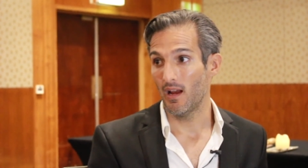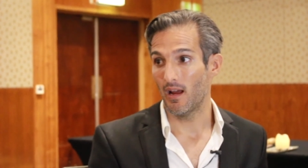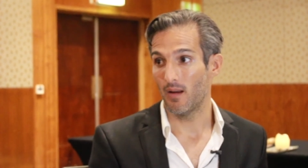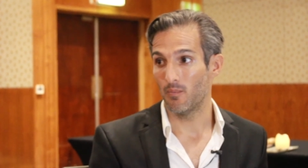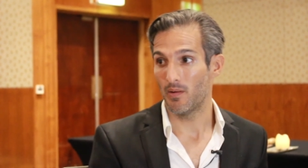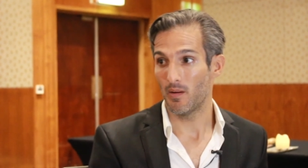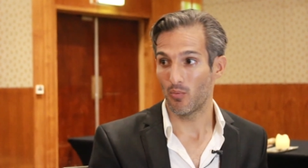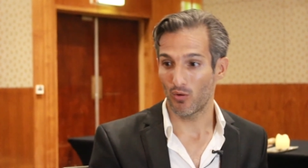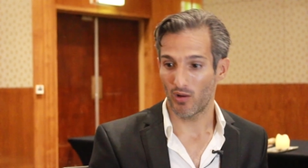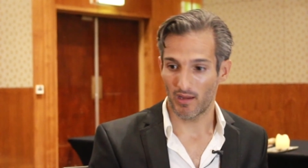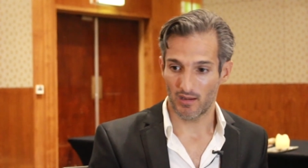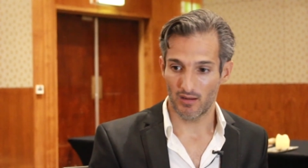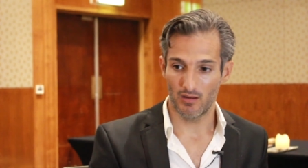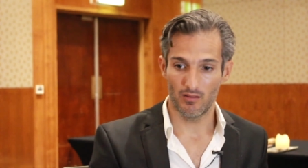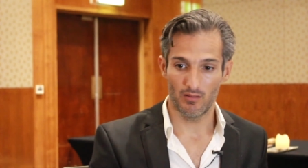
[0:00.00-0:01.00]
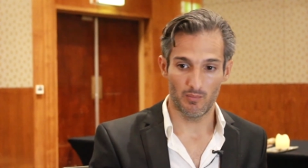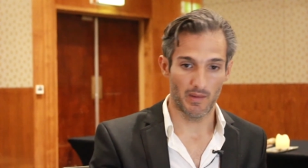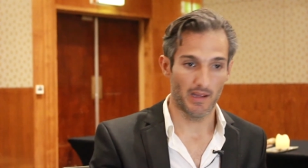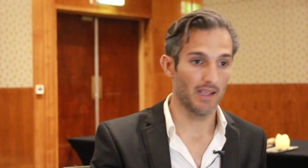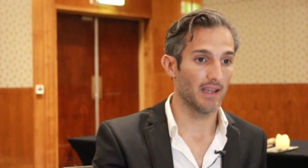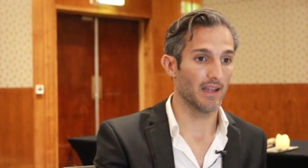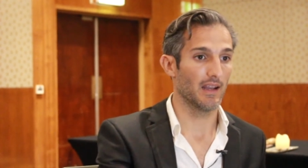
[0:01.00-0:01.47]
And people like you and
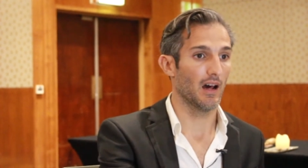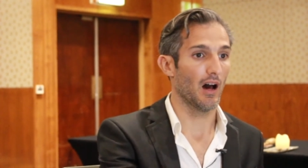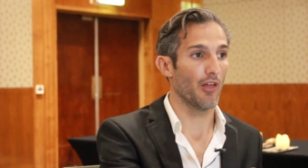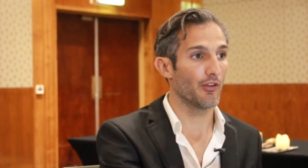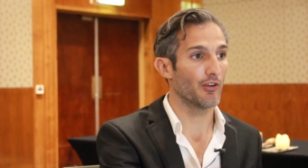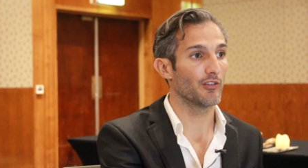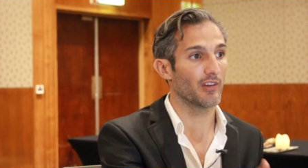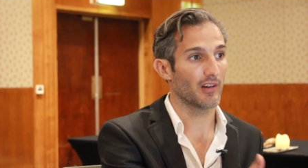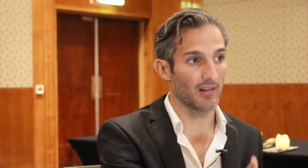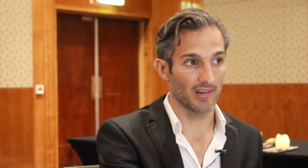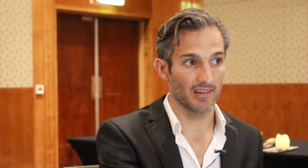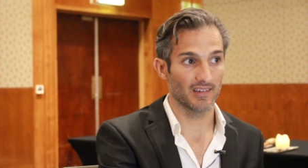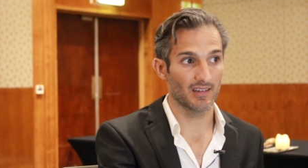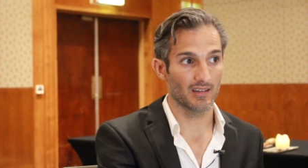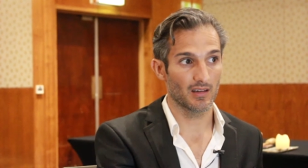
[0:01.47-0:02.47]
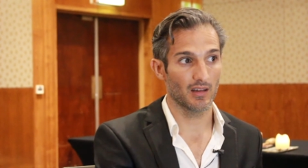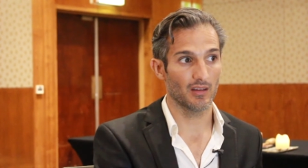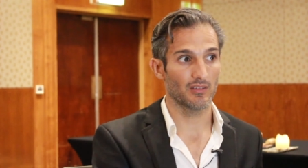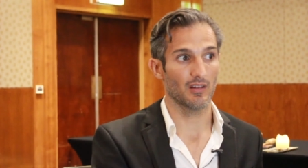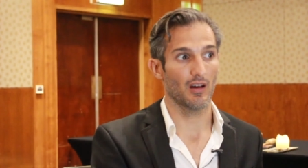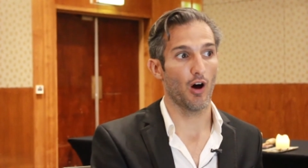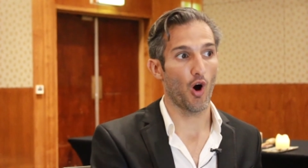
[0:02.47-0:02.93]
me and others that are listening to
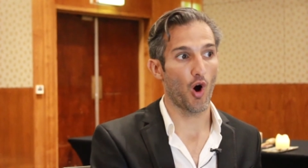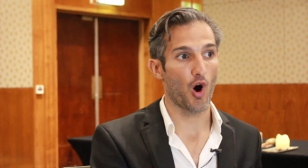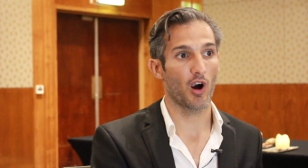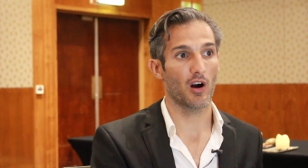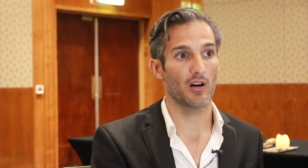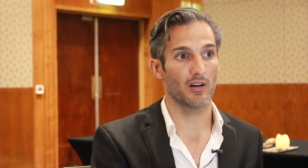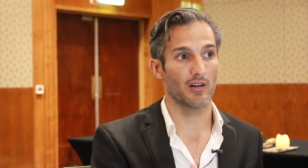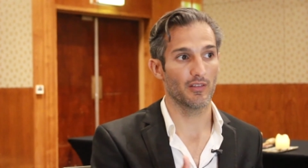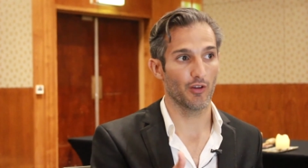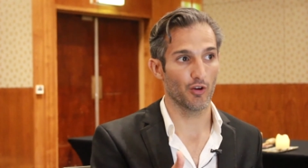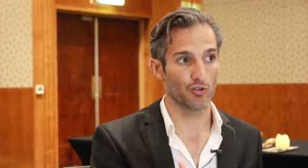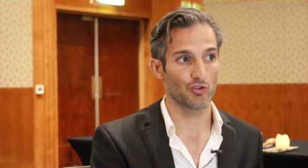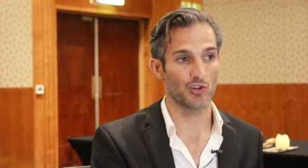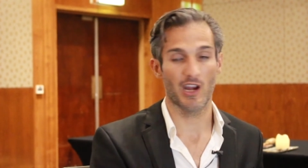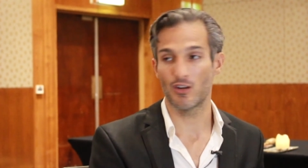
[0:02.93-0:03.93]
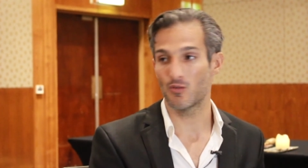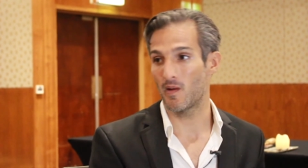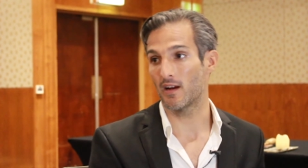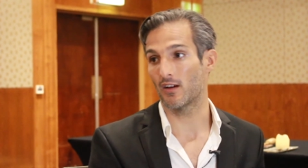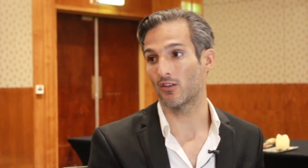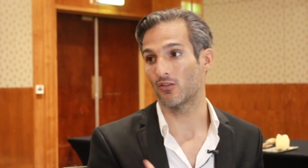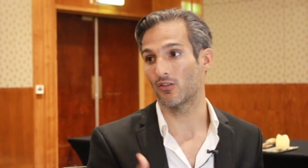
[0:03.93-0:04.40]
this are those change
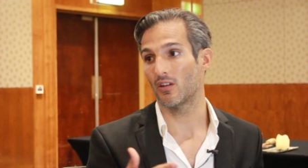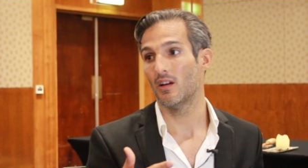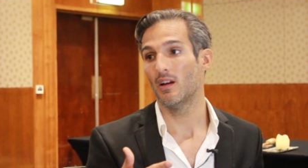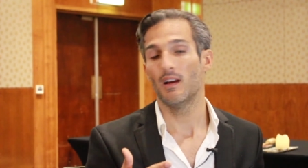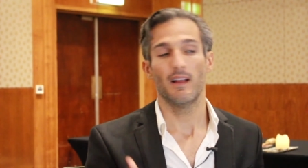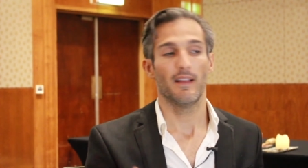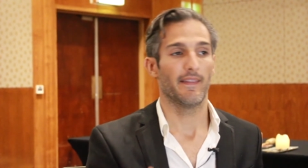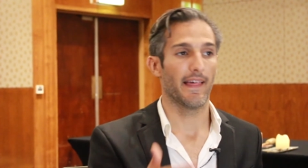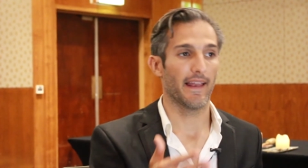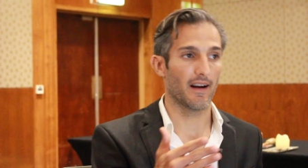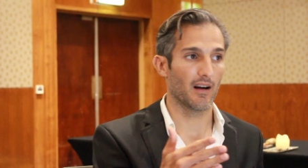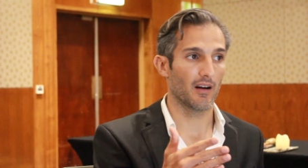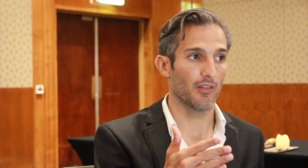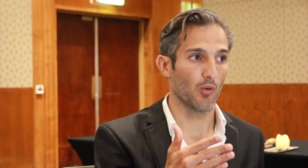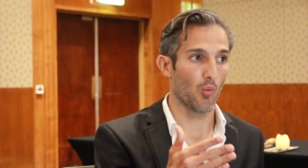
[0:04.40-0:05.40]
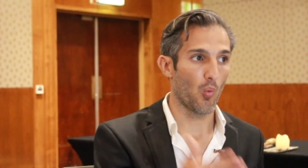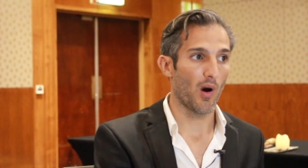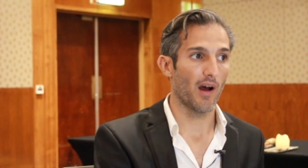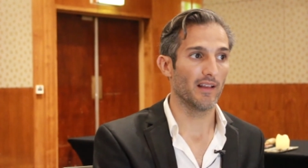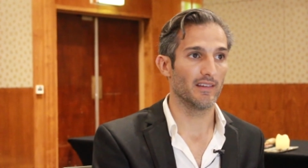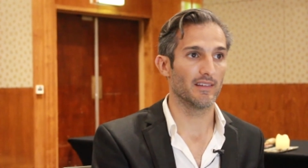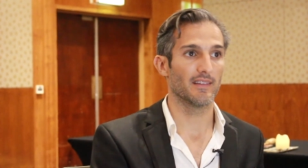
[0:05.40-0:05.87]
makers that are the
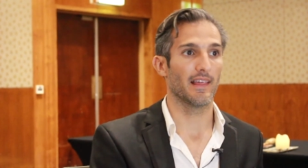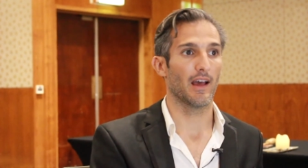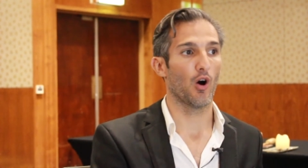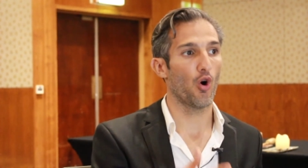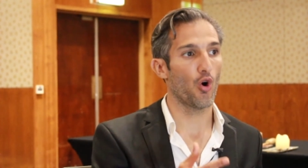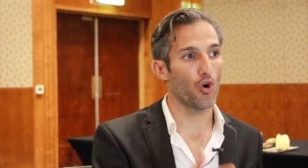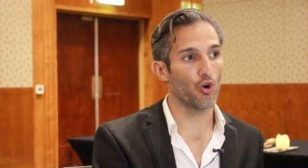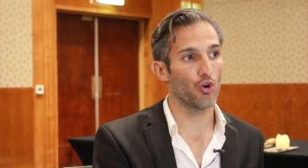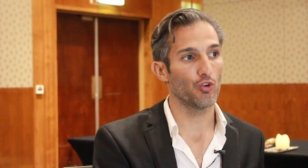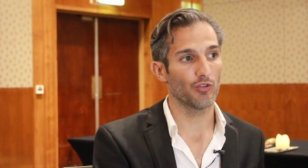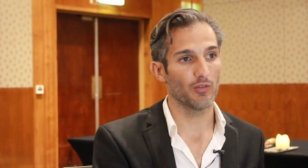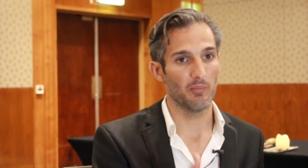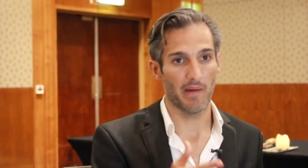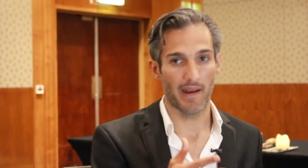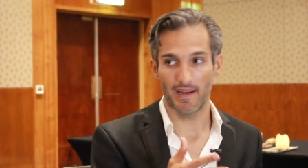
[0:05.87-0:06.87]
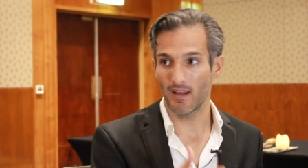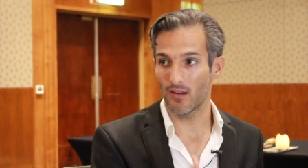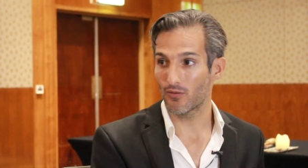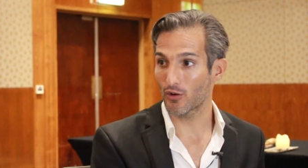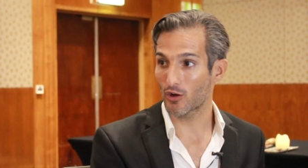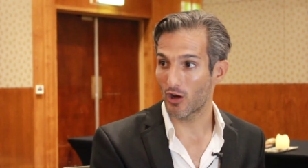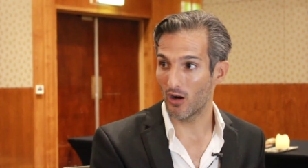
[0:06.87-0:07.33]
ones that hold many
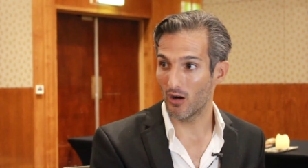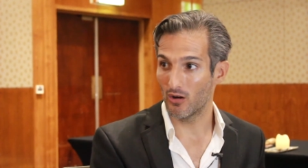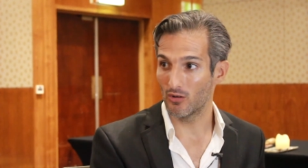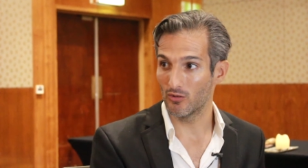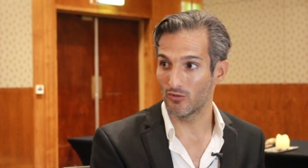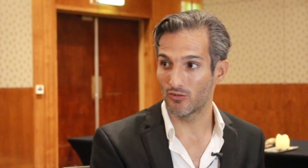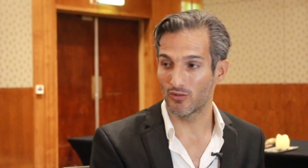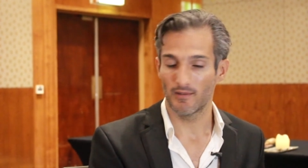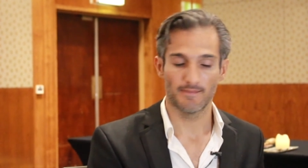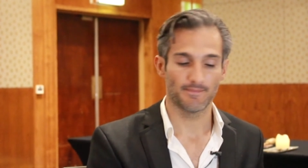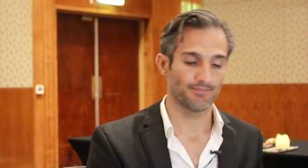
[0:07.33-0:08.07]
of the codes